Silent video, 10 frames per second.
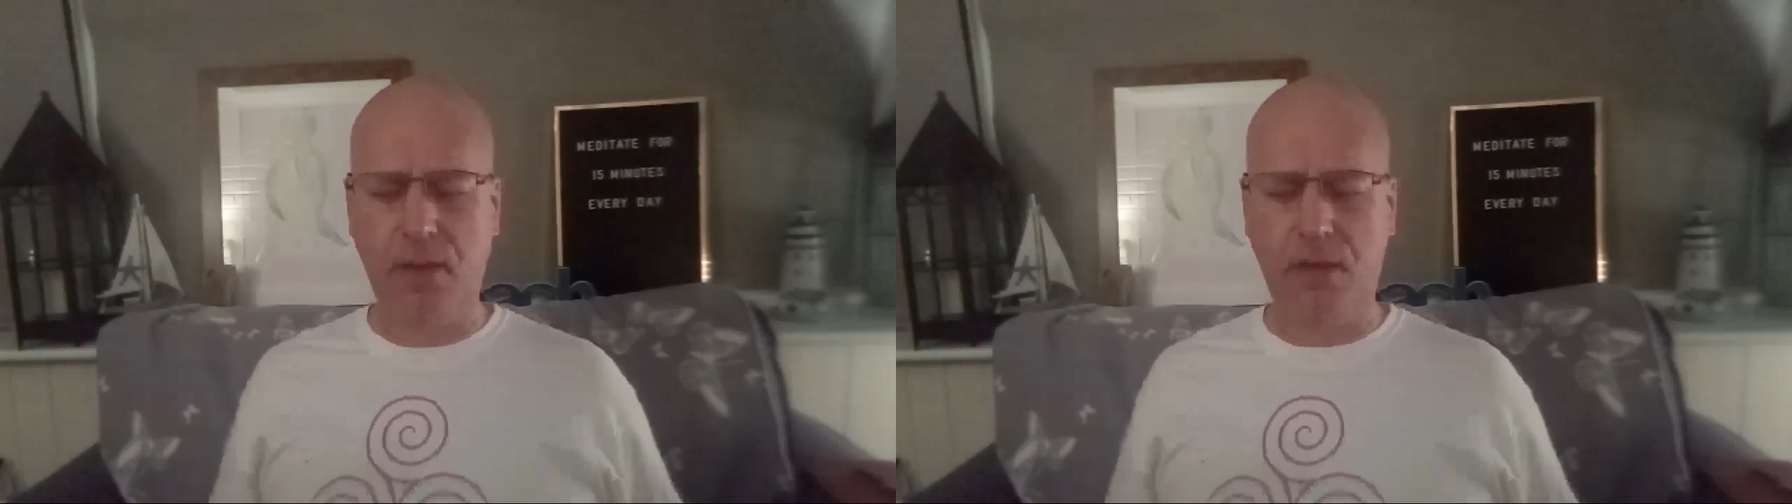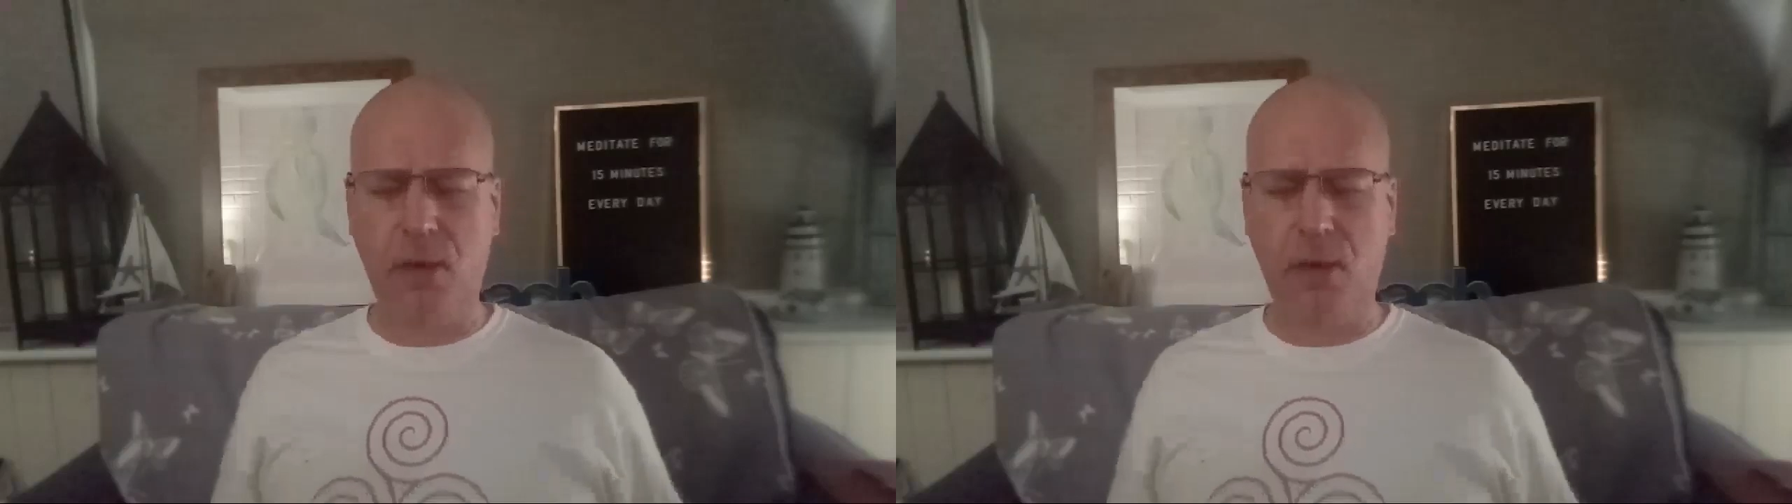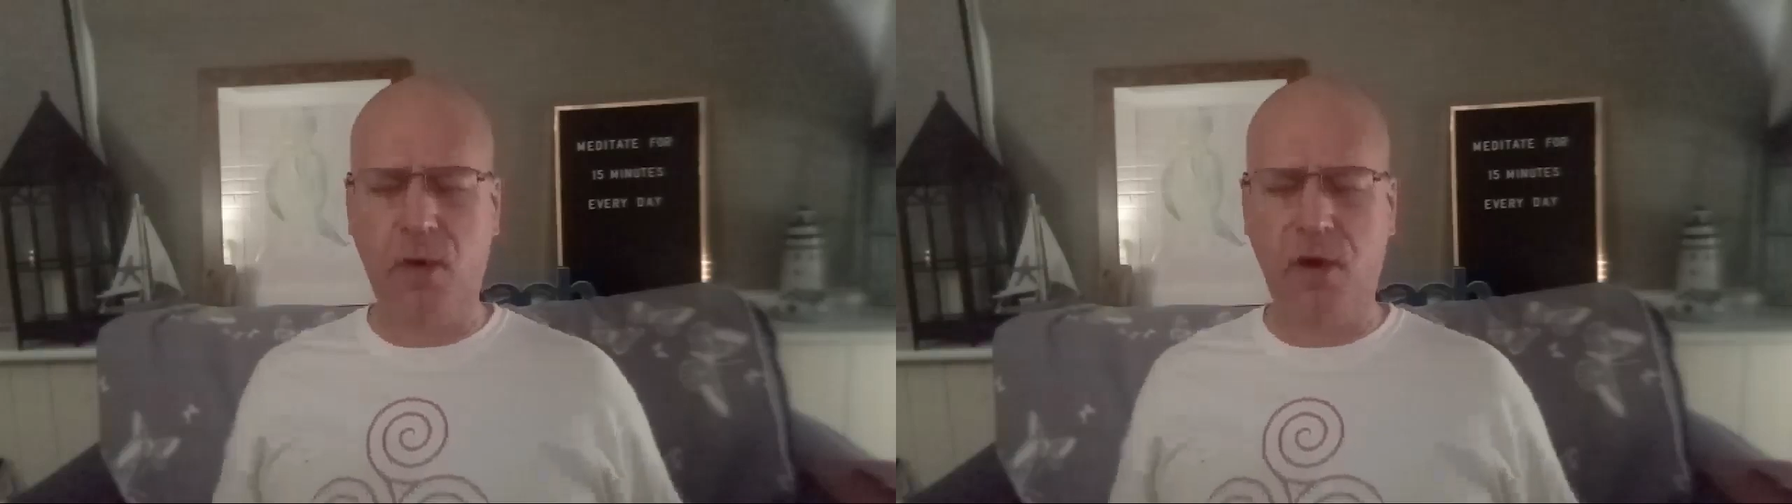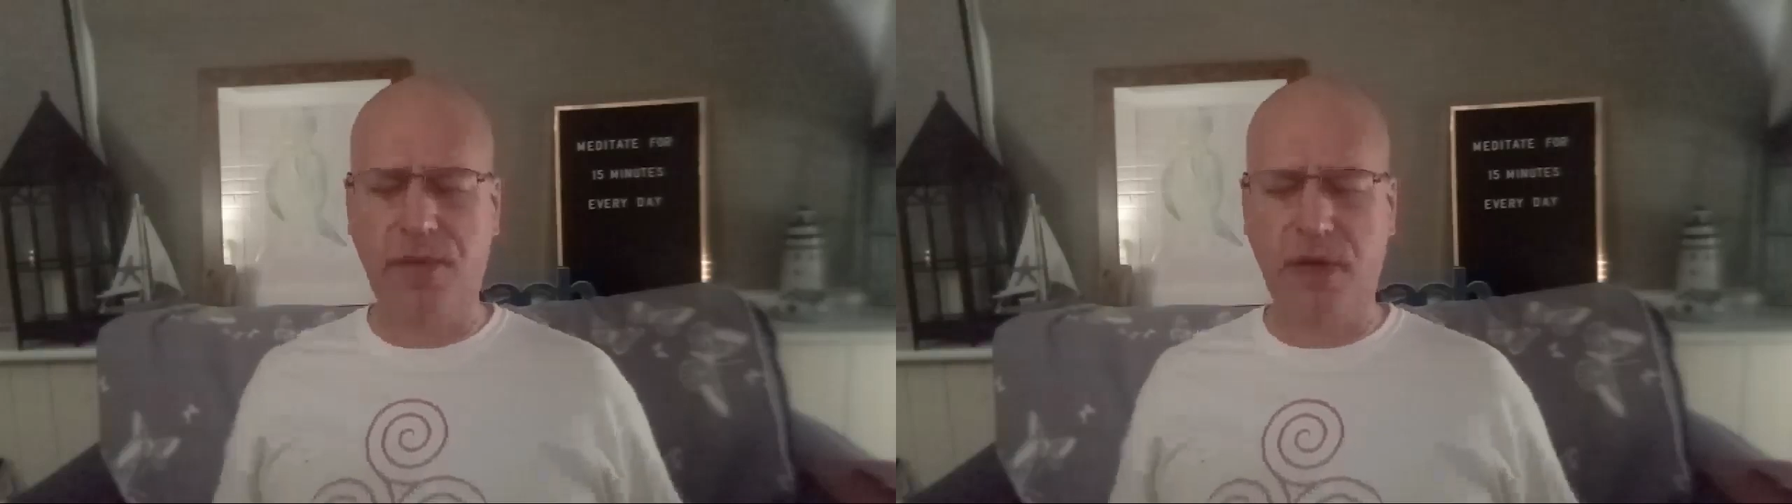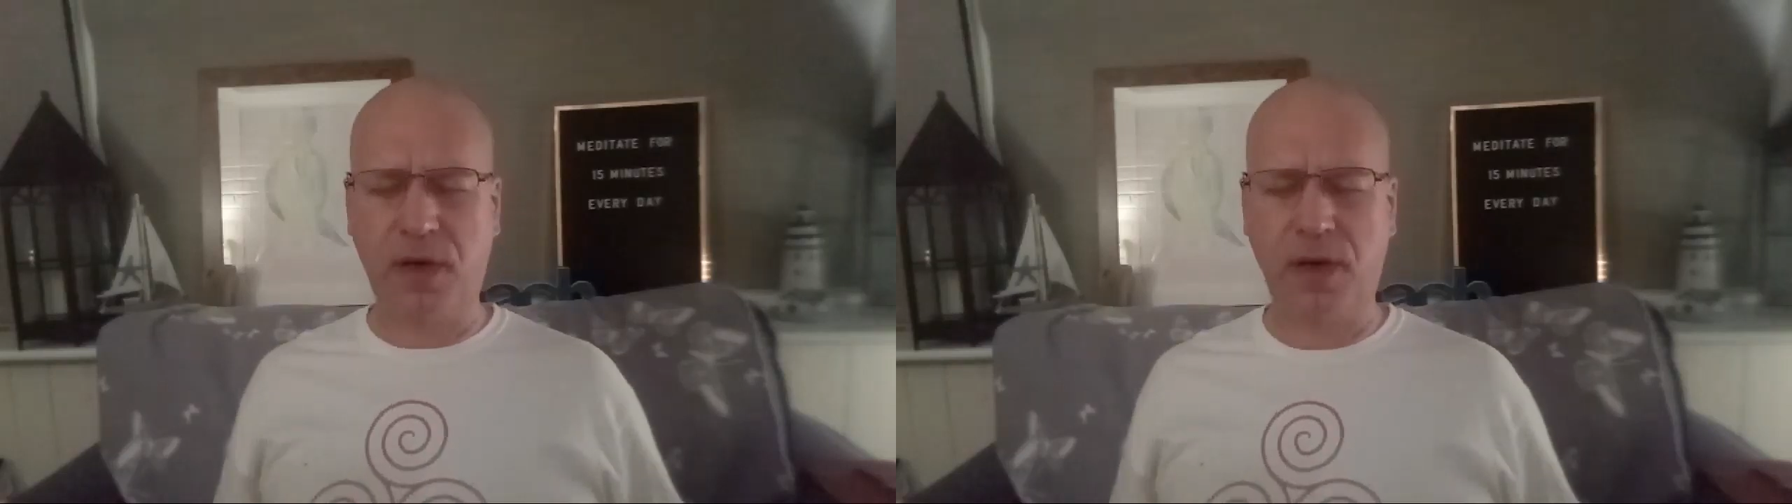Don't worry if
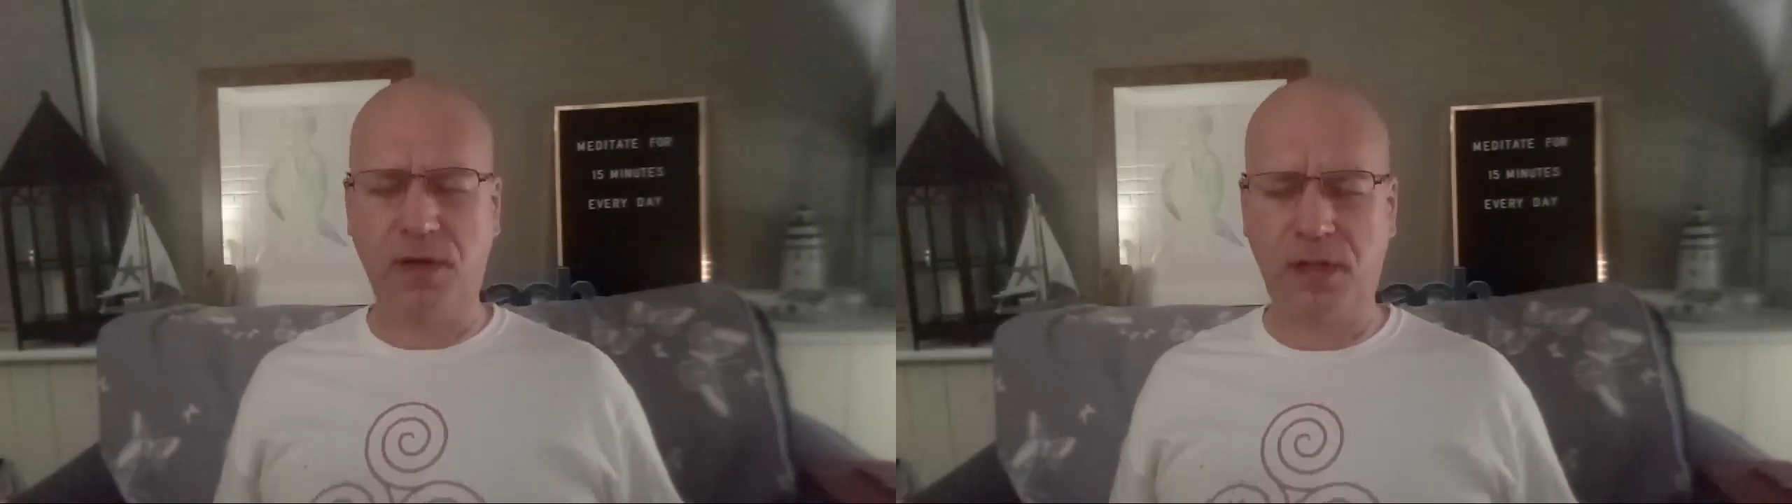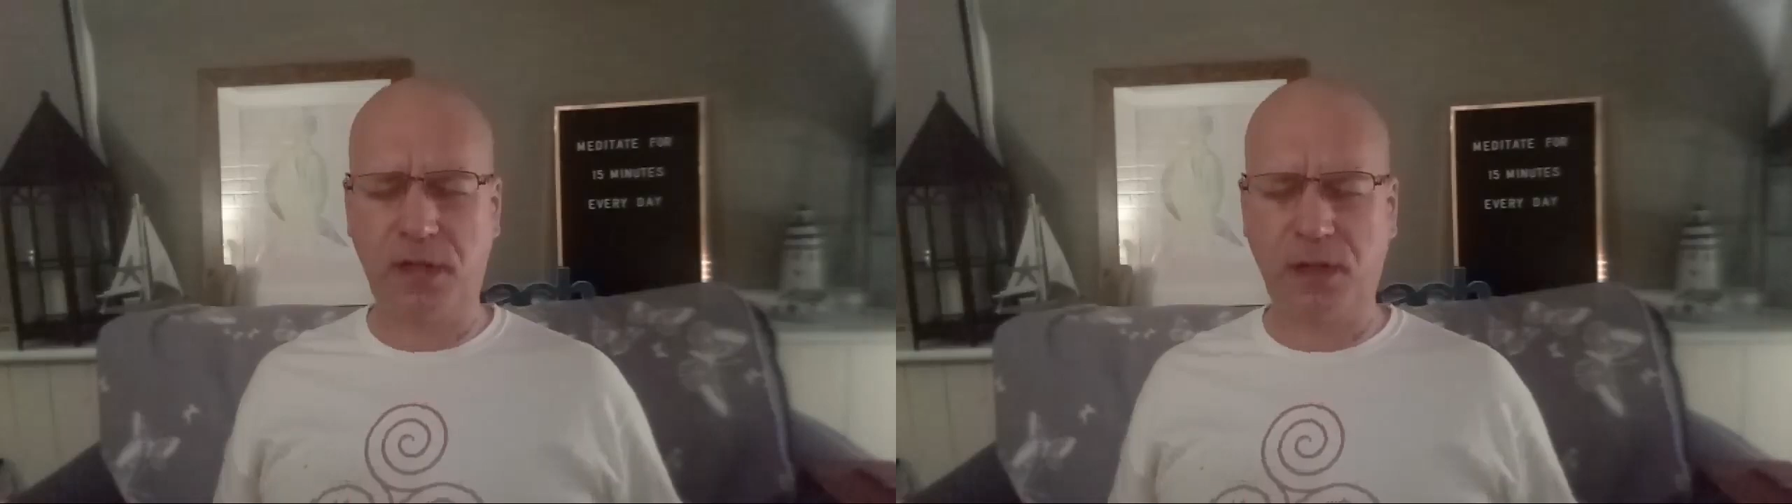you can't see the